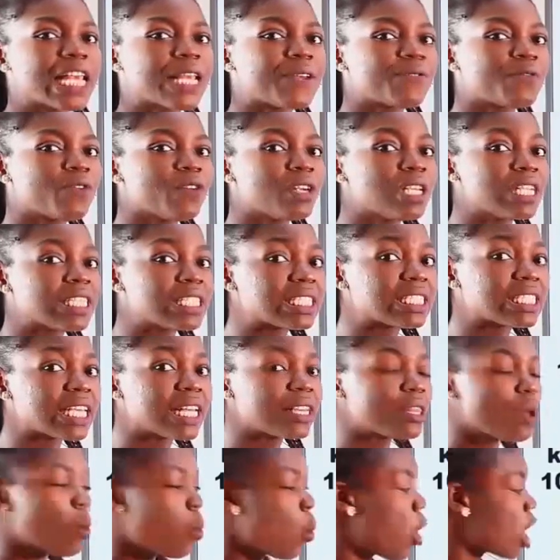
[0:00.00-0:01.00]
If you see
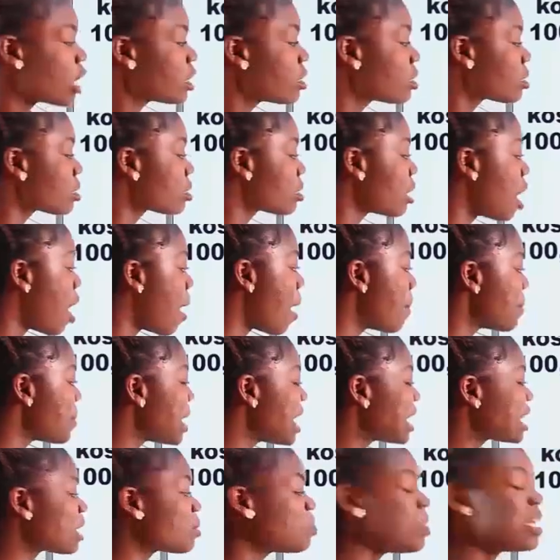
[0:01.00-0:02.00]
the word sum,
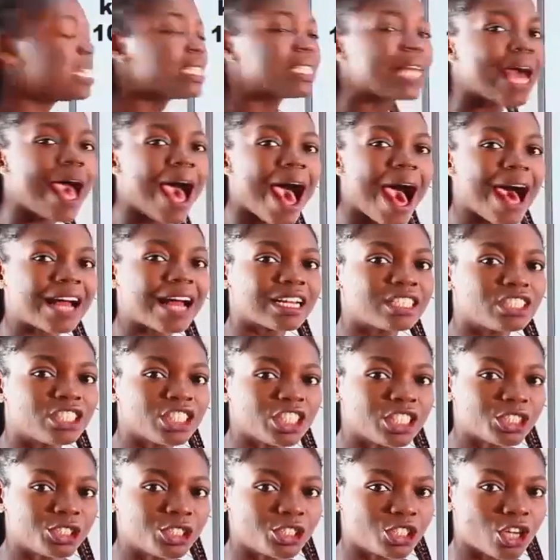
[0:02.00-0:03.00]
it means
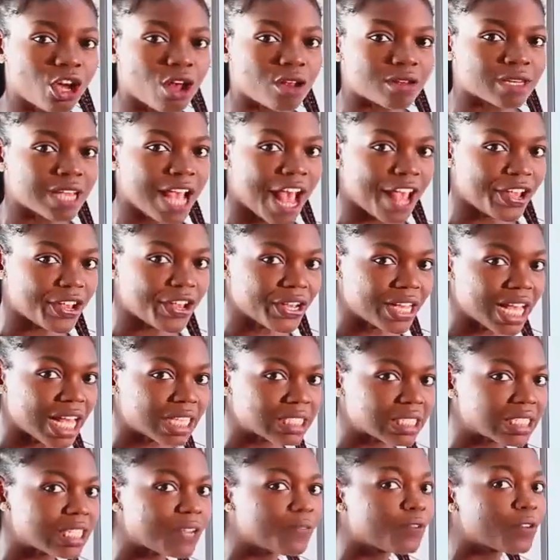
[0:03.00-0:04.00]
addition. Are you
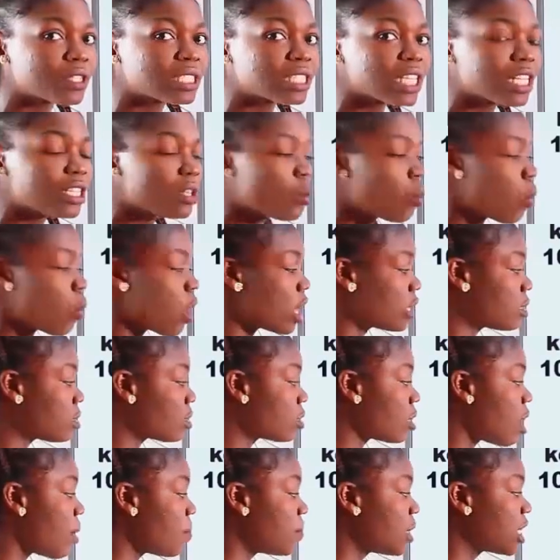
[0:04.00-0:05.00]
getting it? If you see the word
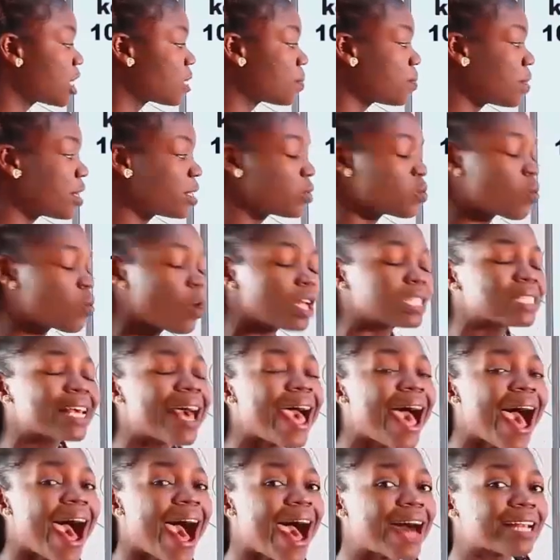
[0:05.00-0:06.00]
sum, it means what?
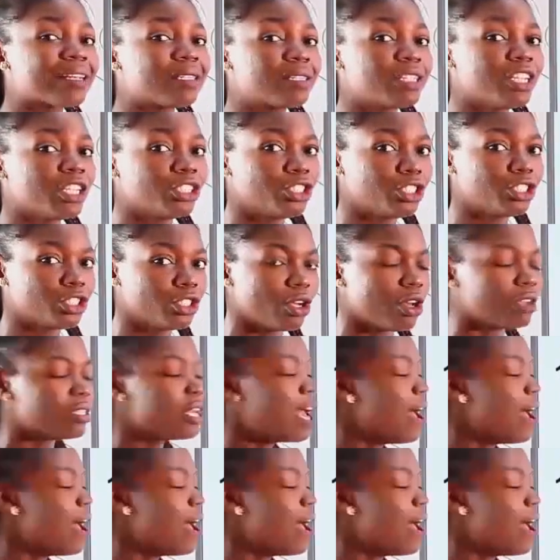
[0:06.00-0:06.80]
Addition.